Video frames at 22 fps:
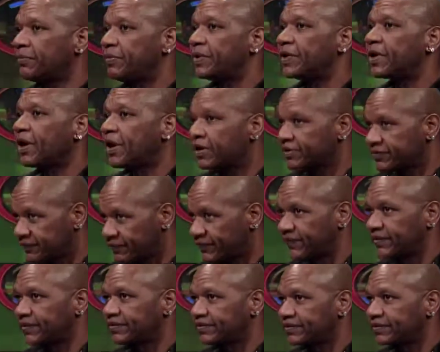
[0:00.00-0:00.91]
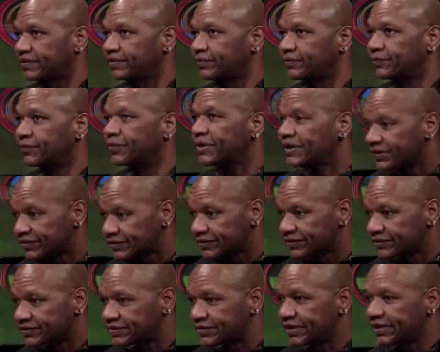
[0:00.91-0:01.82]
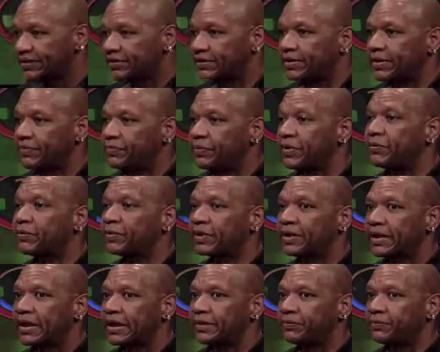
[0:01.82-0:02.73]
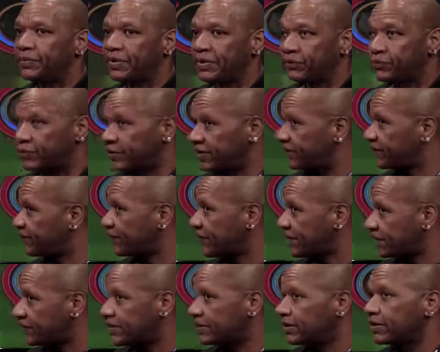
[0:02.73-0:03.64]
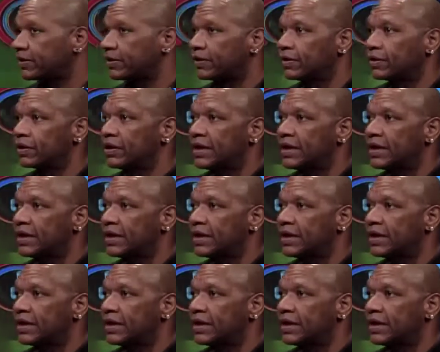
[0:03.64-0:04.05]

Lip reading: because of this reasons that people are being reinfected, or